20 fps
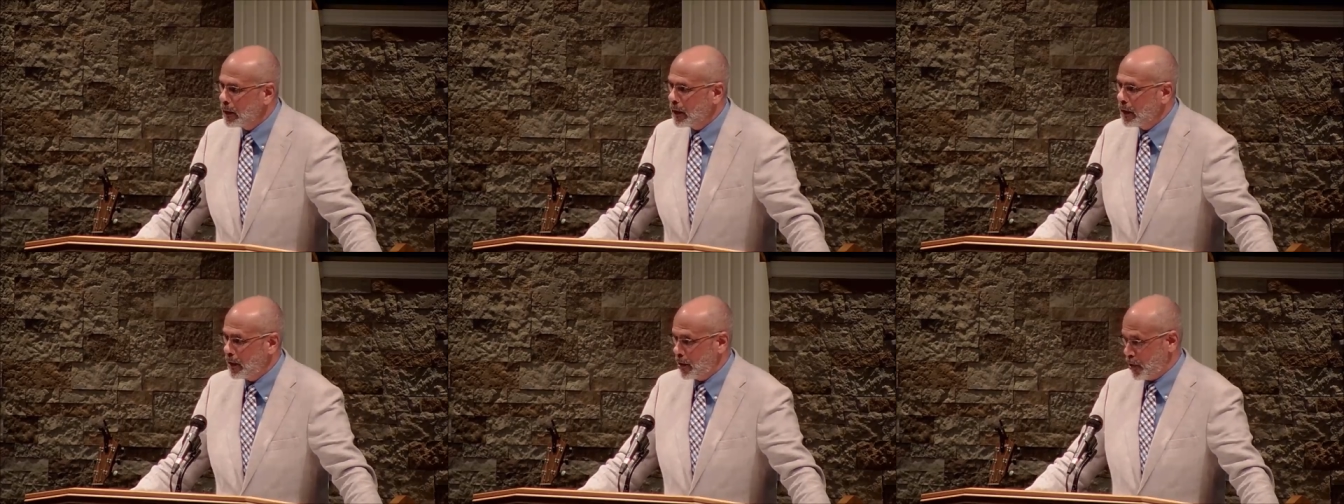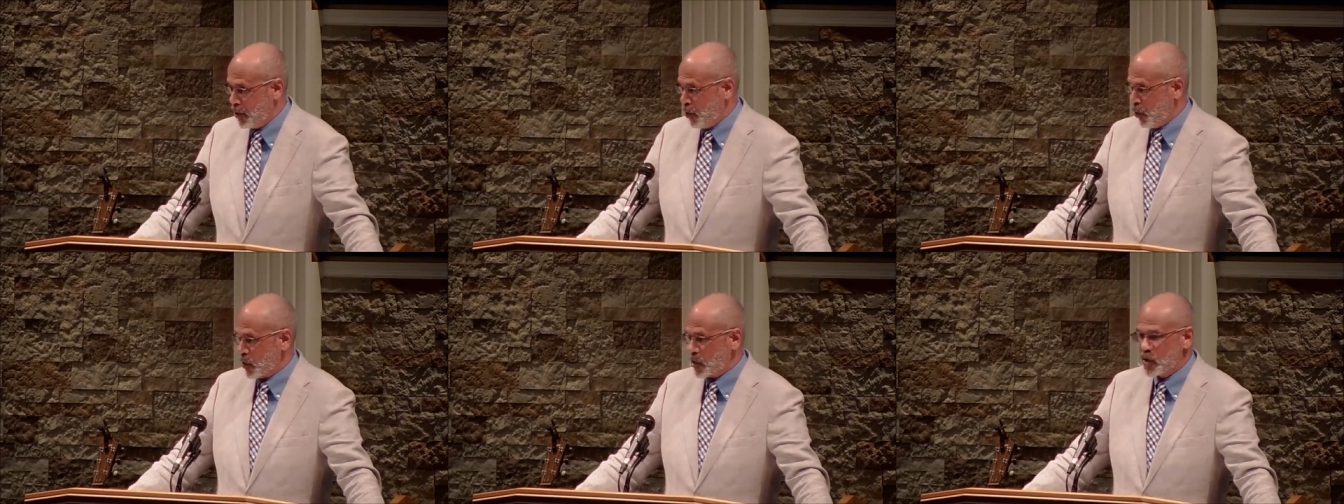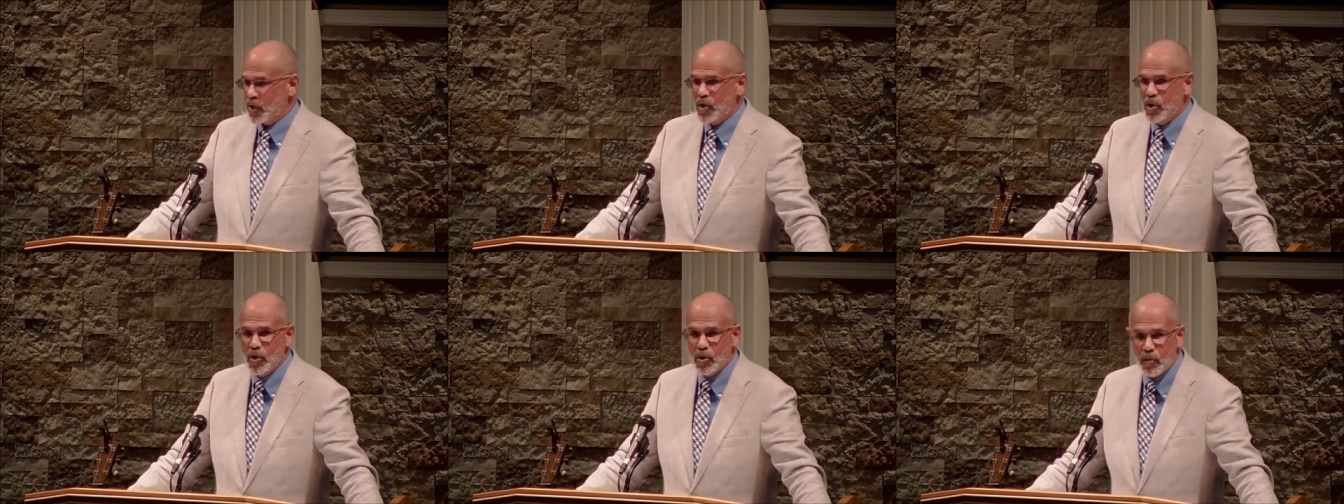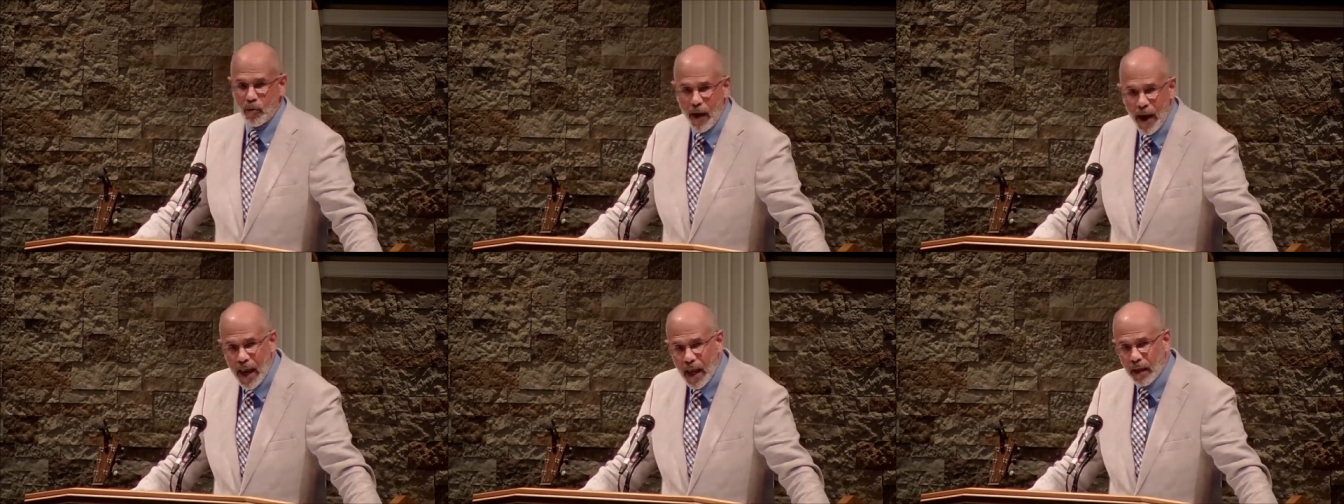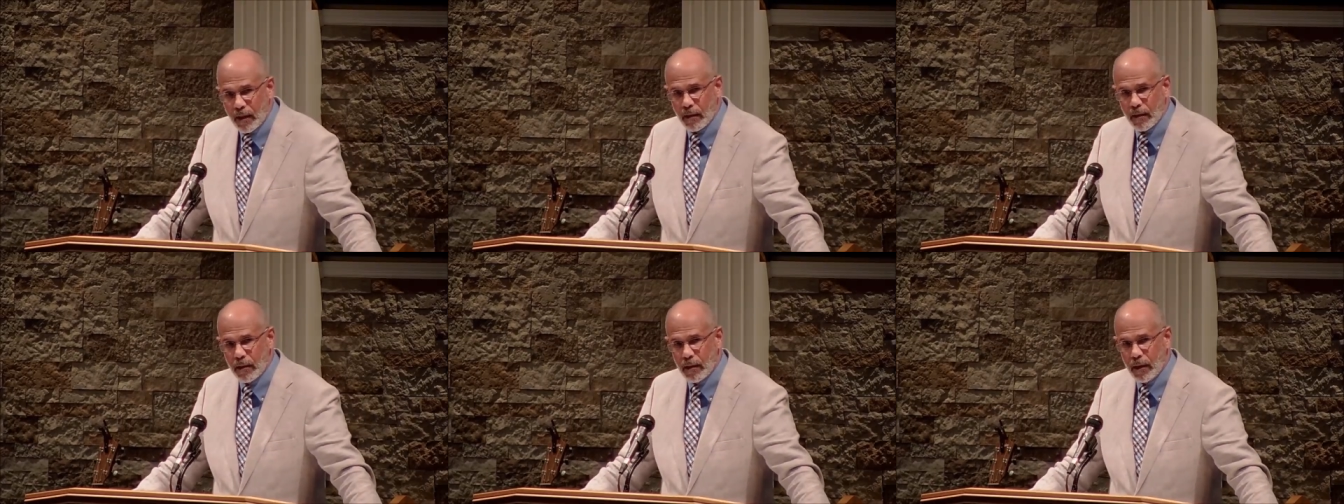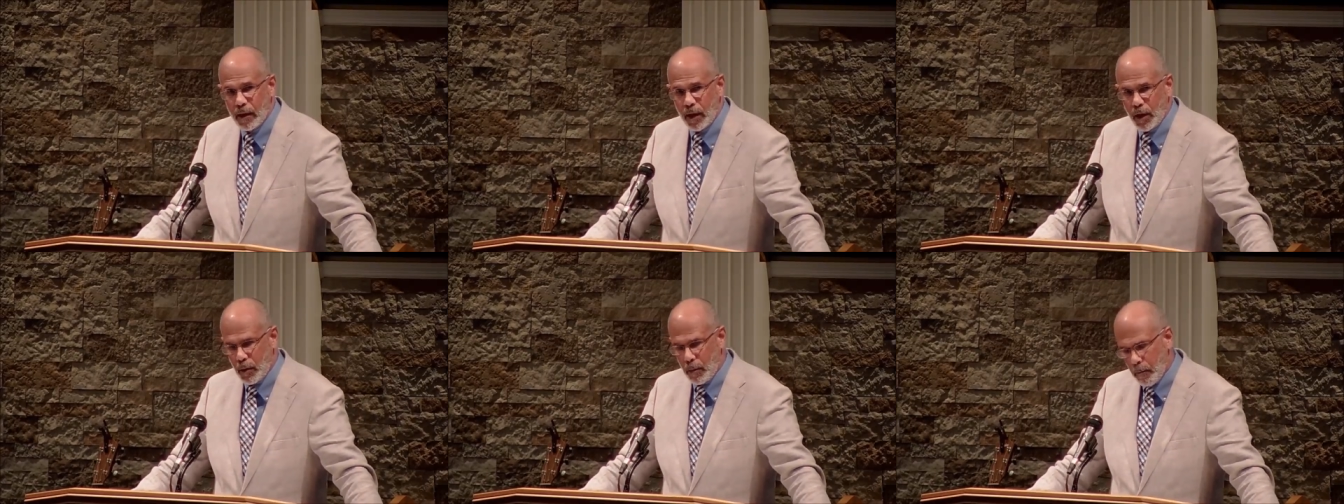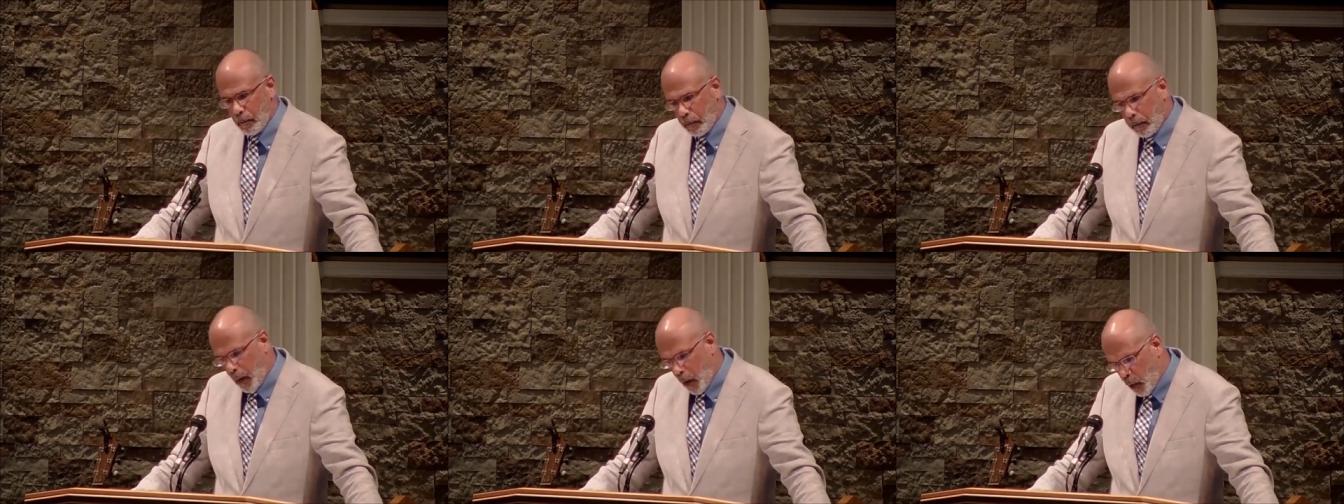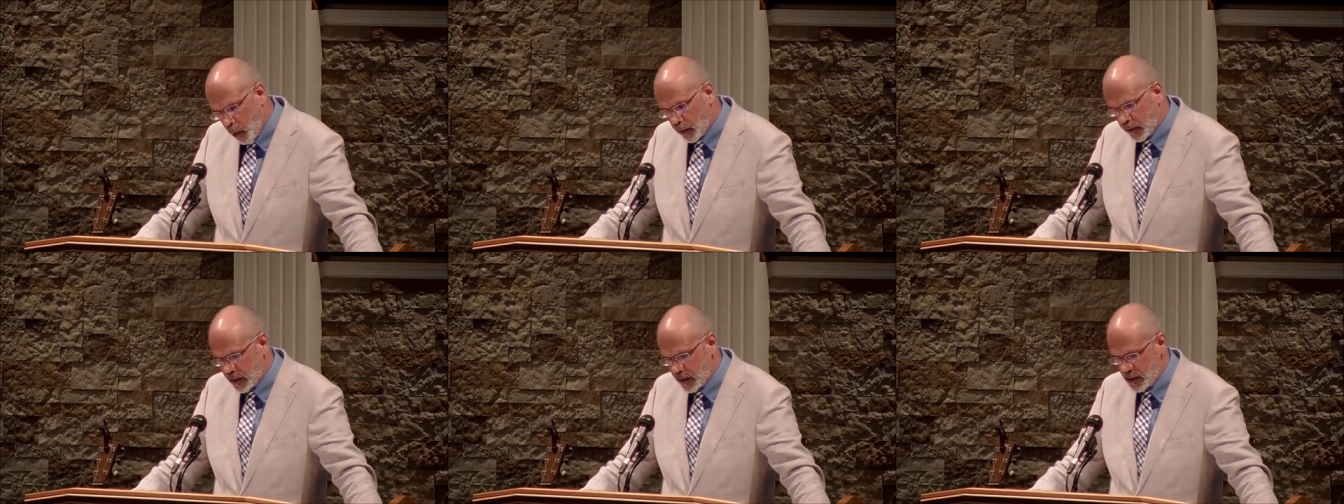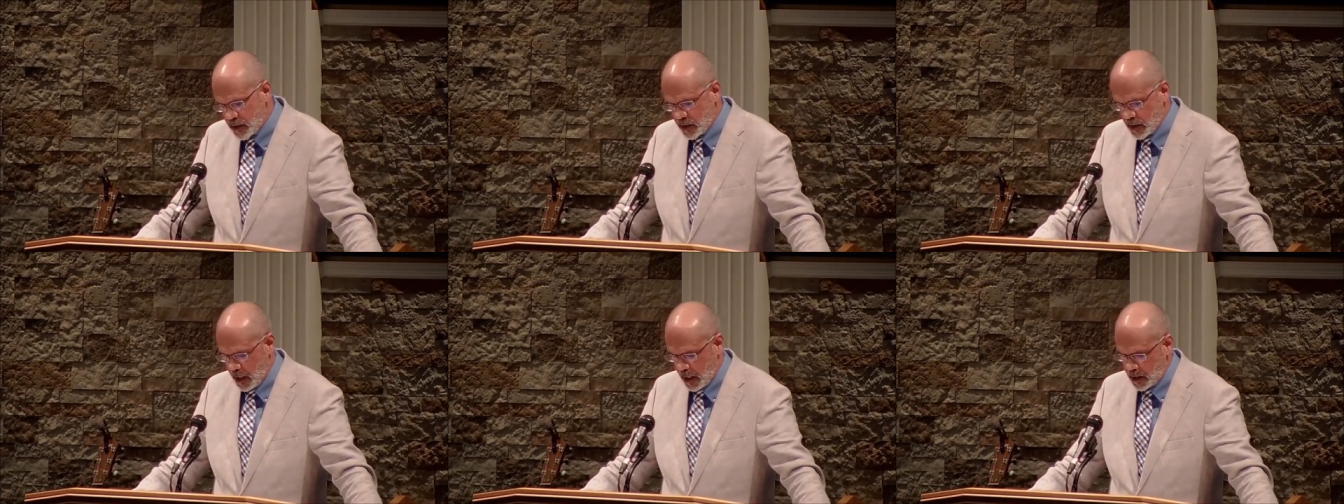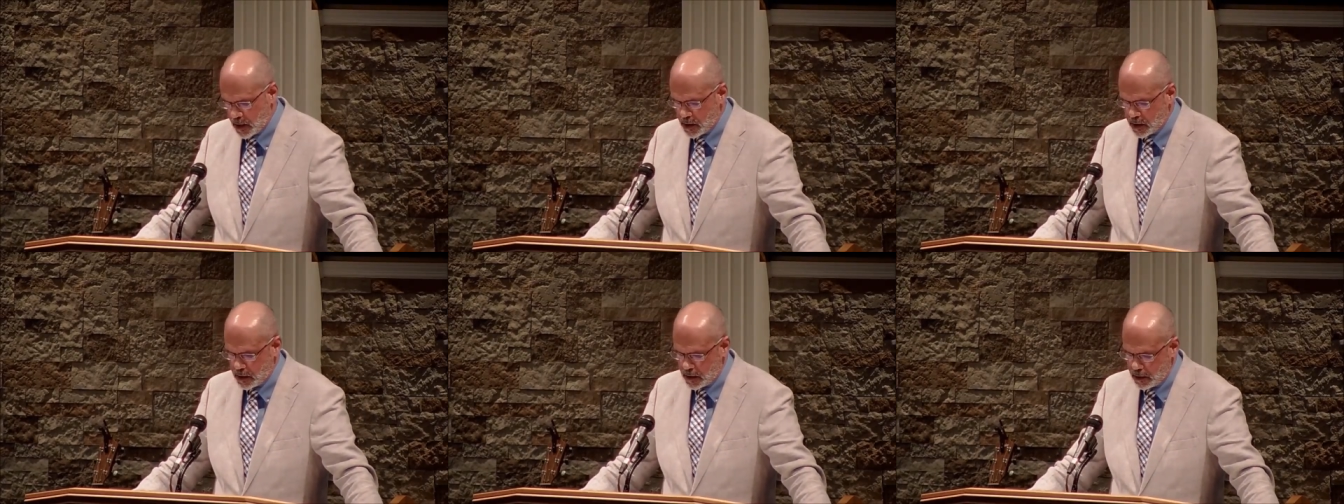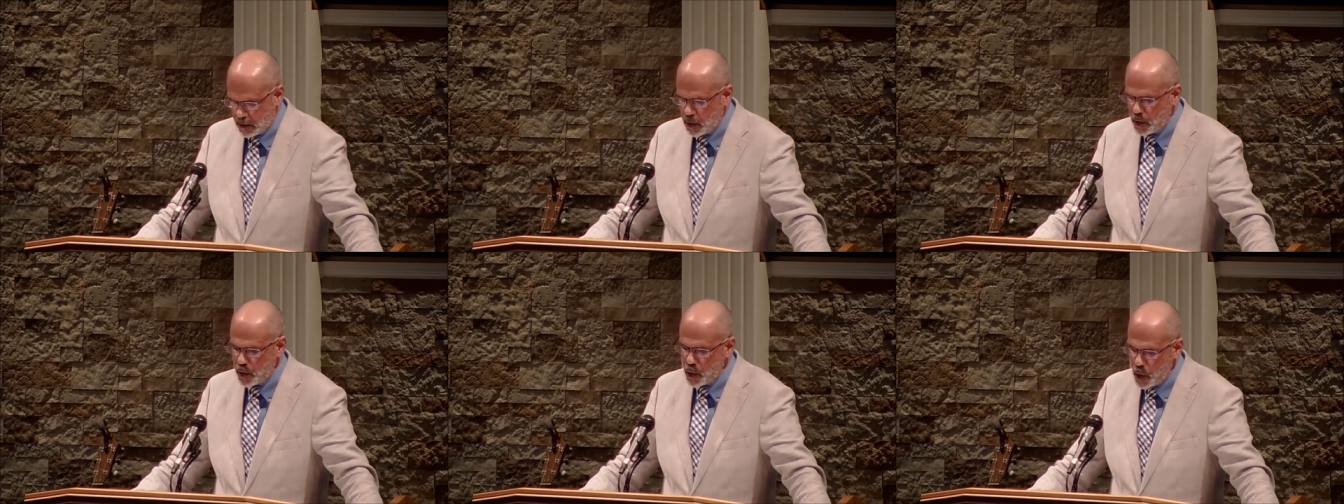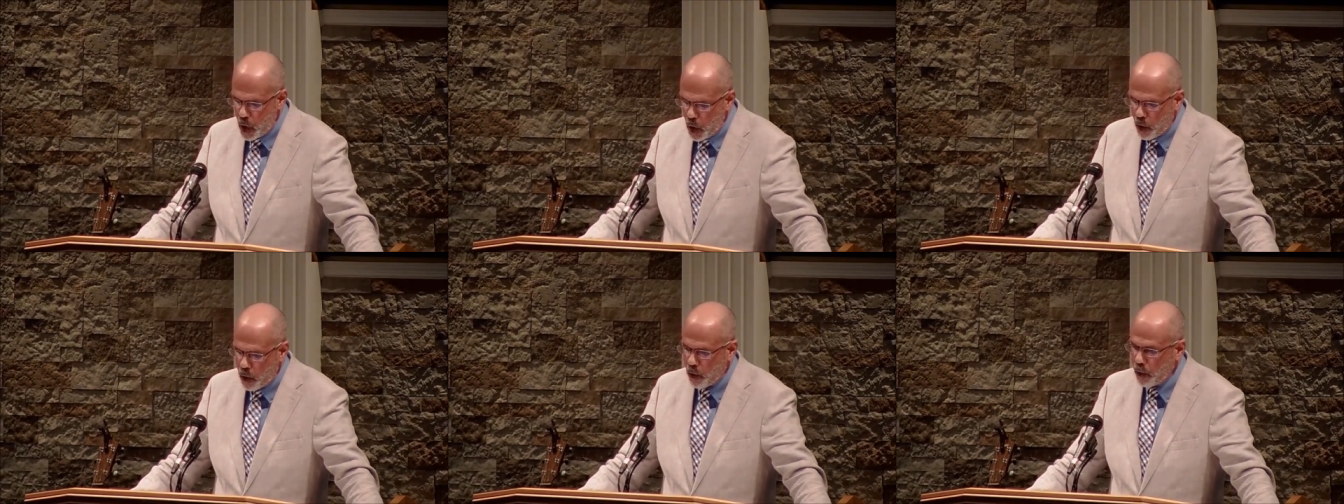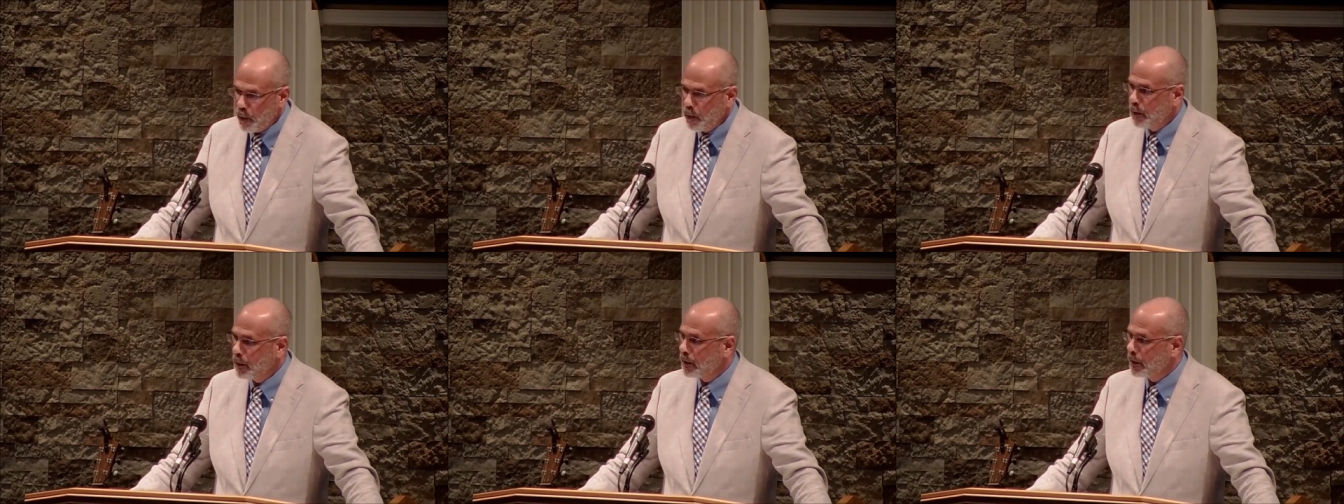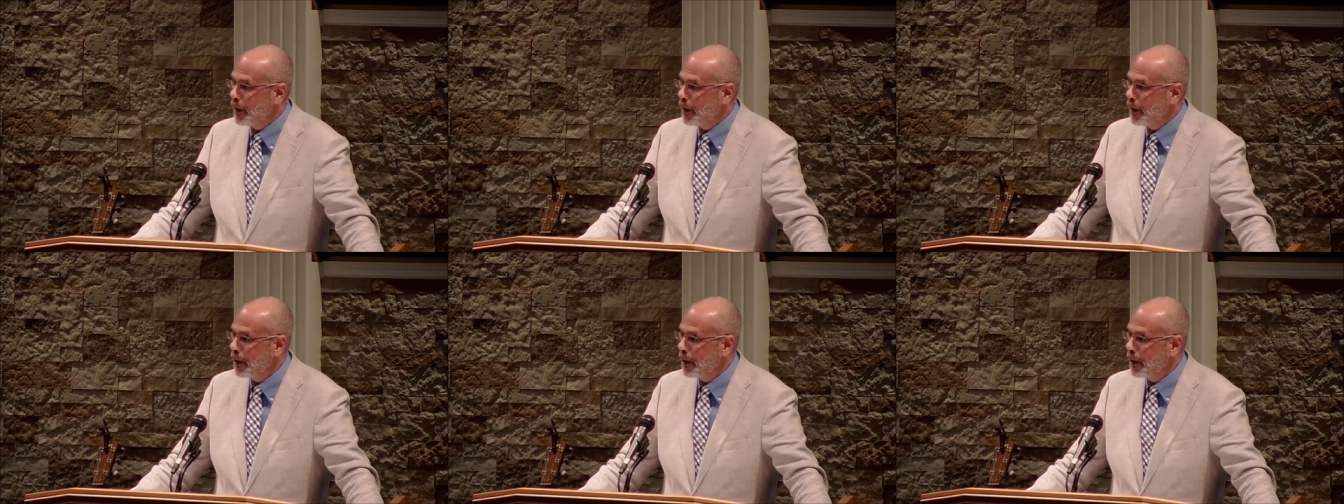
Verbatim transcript: it is your strength. It emboldens us to know